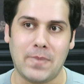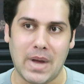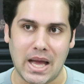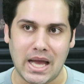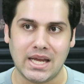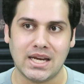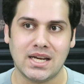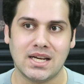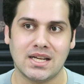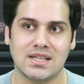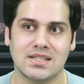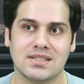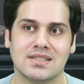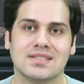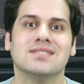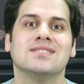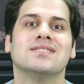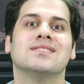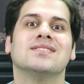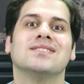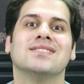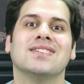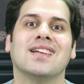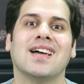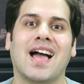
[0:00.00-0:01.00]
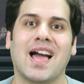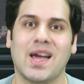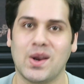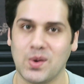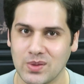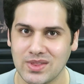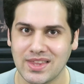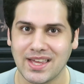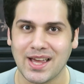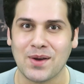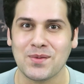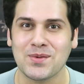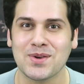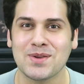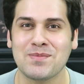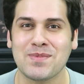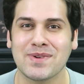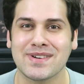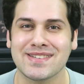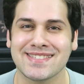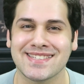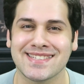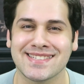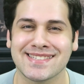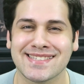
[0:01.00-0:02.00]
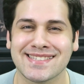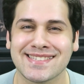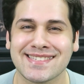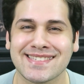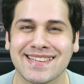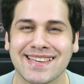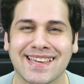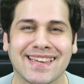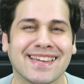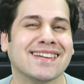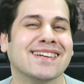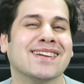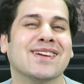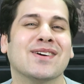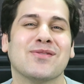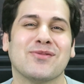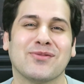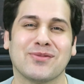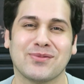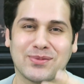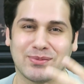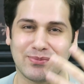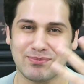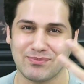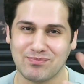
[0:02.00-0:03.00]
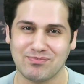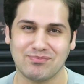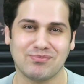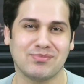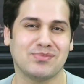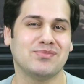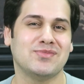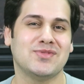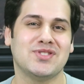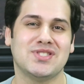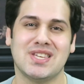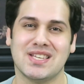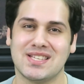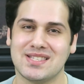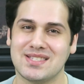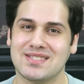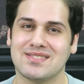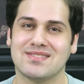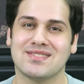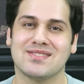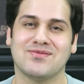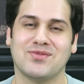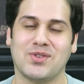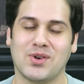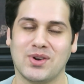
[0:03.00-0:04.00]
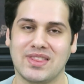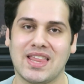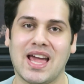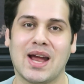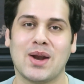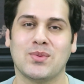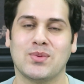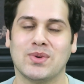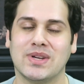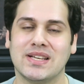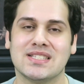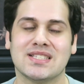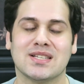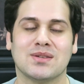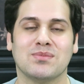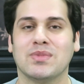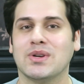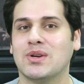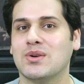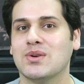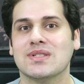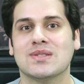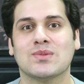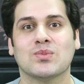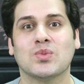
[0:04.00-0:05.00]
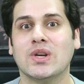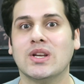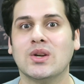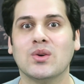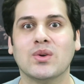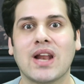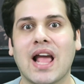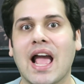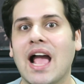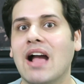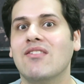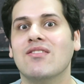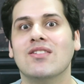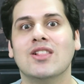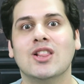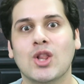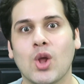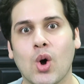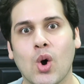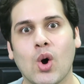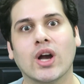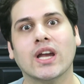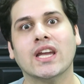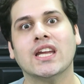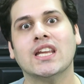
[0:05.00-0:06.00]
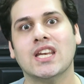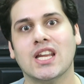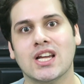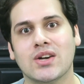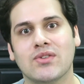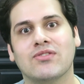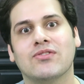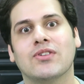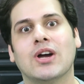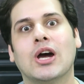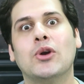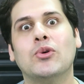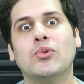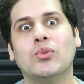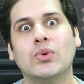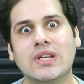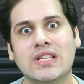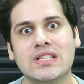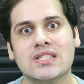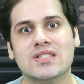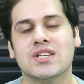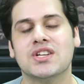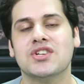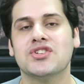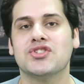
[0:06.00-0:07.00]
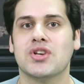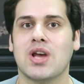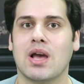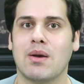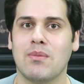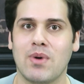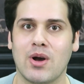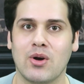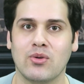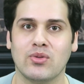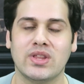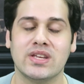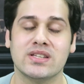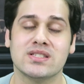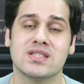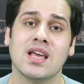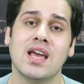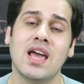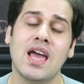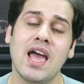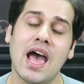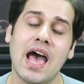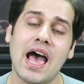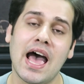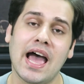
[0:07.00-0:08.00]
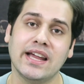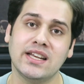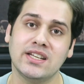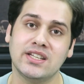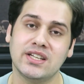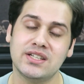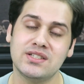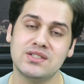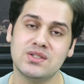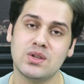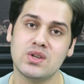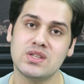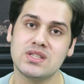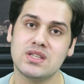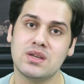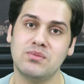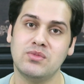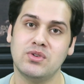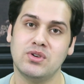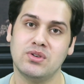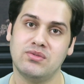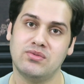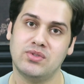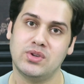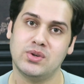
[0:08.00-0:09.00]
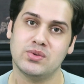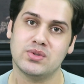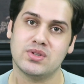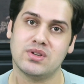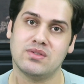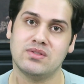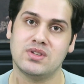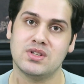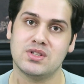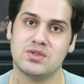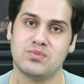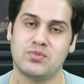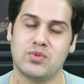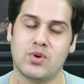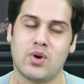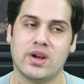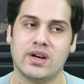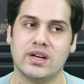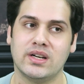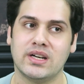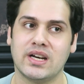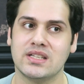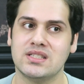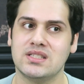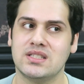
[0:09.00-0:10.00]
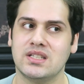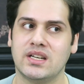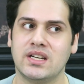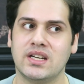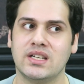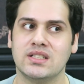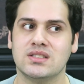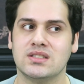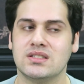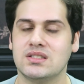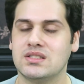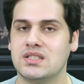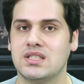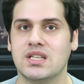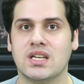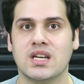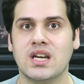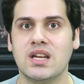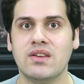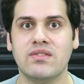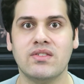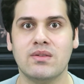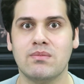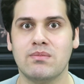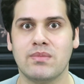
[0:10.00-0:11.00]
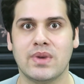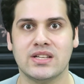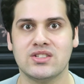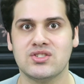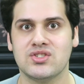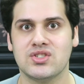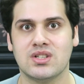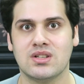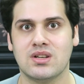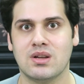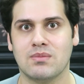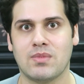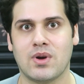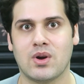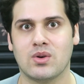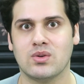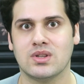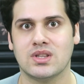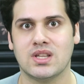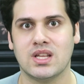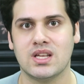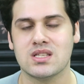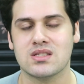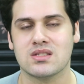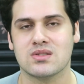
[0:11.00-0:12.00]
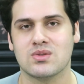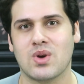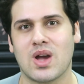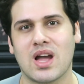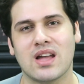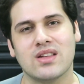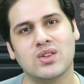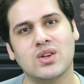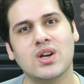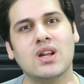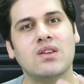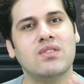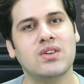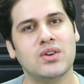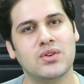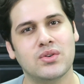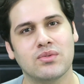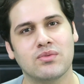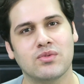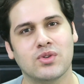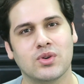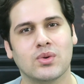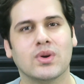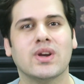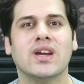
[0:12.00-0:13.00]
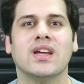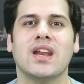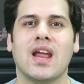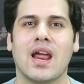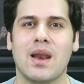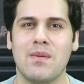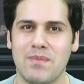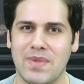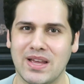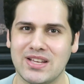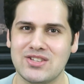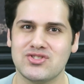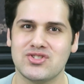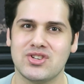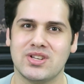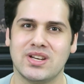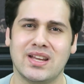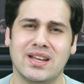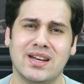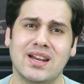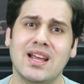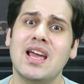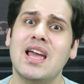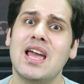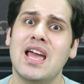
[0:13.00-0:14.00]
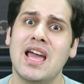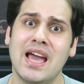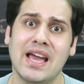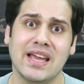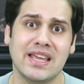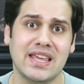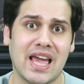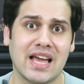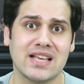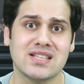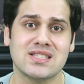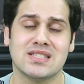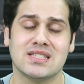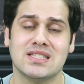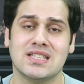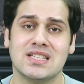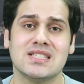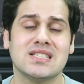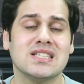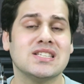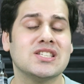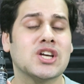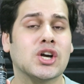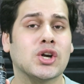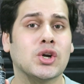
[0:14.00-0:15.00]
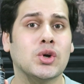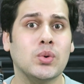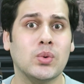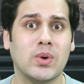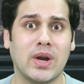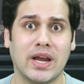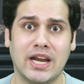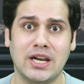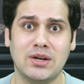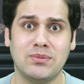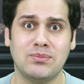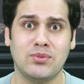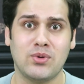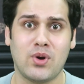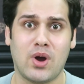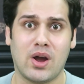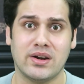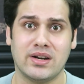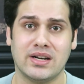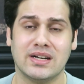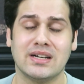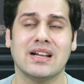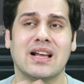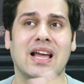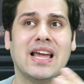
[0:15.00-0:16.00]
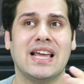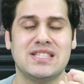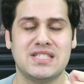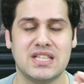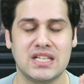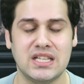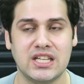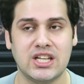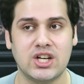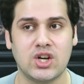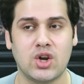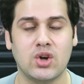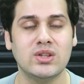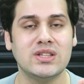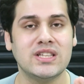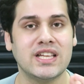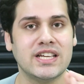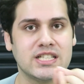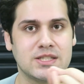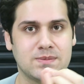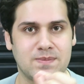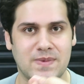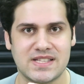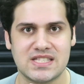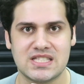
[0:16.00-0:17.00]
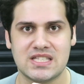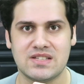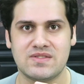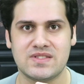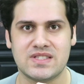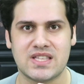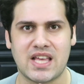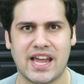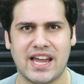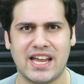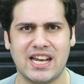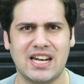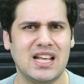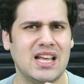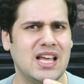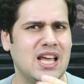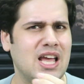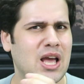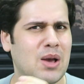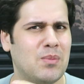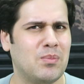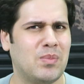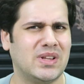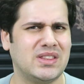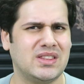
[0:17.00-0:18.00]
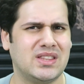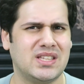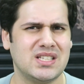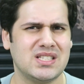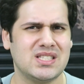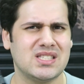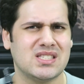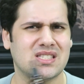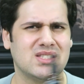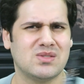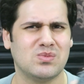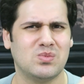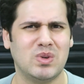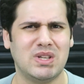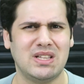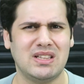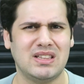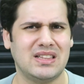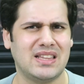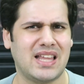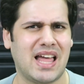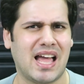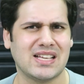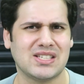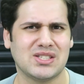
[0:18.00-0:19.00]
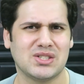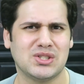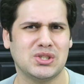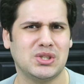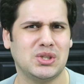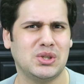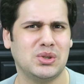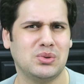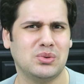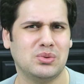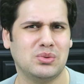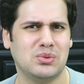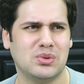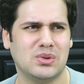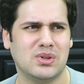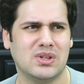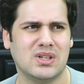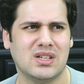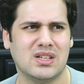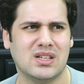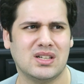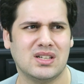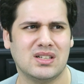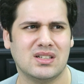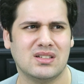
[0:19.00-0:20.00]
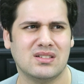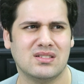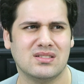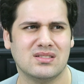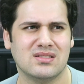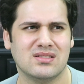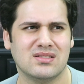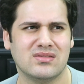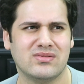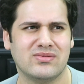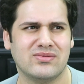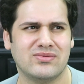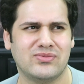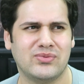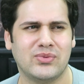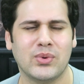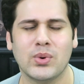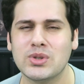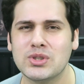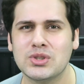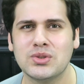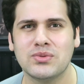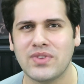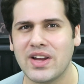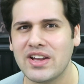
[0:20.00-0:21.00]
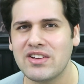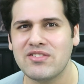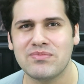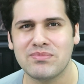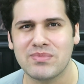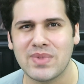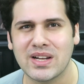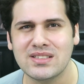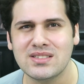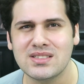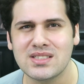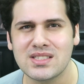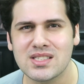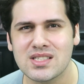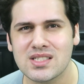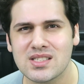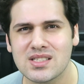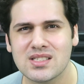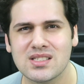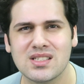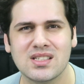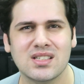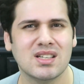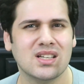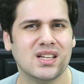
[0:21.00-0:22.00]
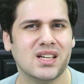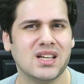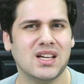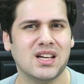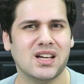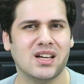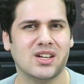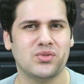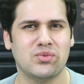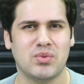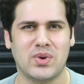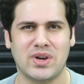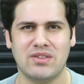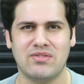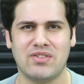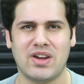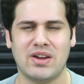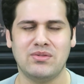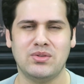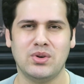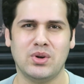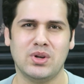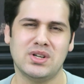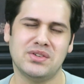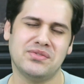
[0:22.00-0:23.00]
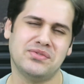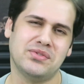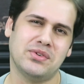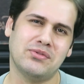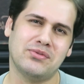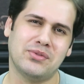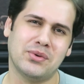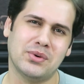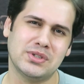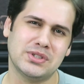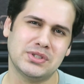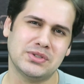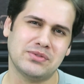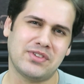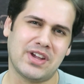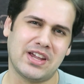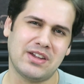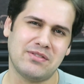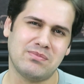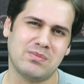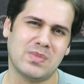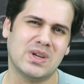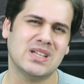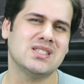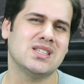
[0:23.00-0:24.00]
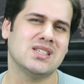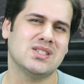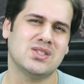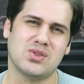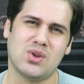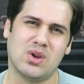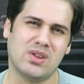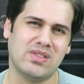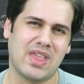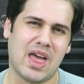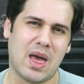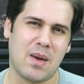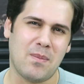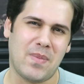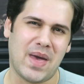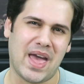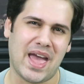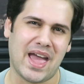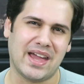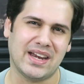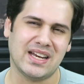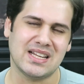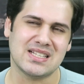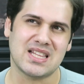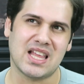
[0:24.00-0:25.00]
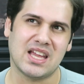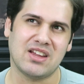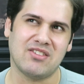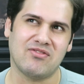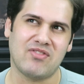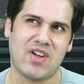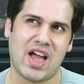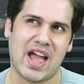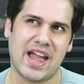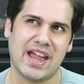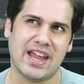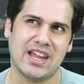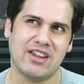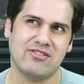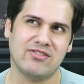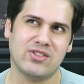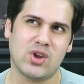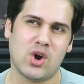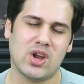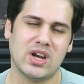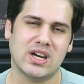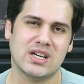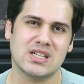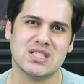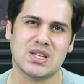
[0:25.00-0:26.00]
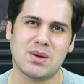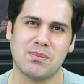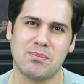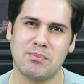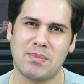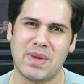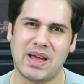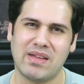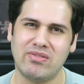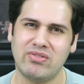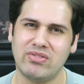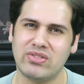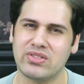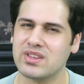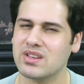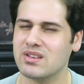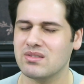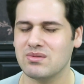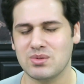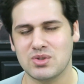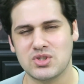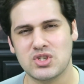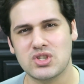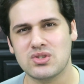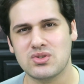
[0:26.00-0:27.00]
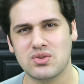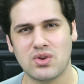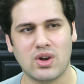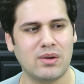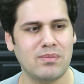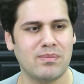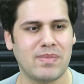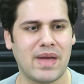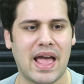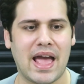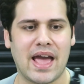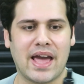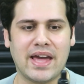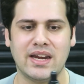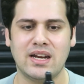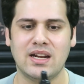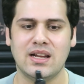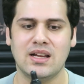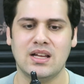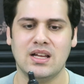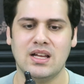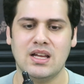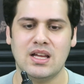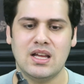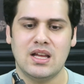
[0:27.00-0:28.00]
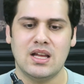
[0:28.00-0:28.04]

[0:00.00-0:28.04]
But I don't think I will purchase this again. Just for that reason, because we don't have long enough research about this. I did saw some reviews of this product and didn't even mention about this. So I thought I will review it and mention it. Yes, this is a great product. It's a little on the expensive side, but this will last you 4 to 5 months. $25 for 4 to 5 months is not that bad. It's like $5 a month, which is not bad.